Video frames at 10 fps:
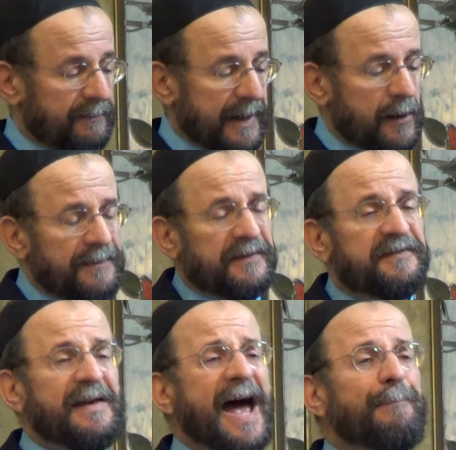that on the
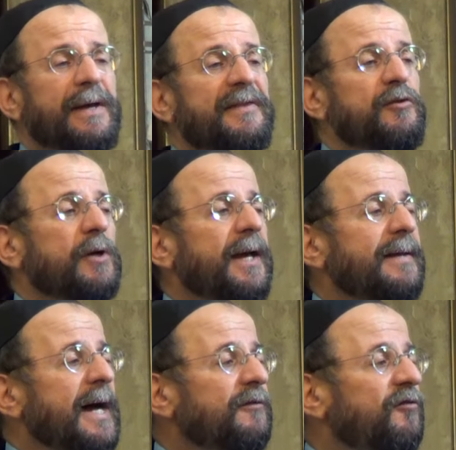Sabbath you
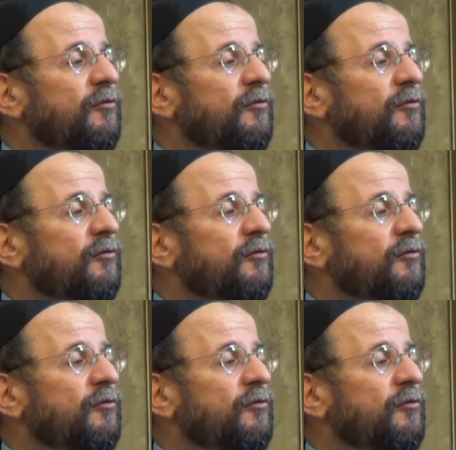cannot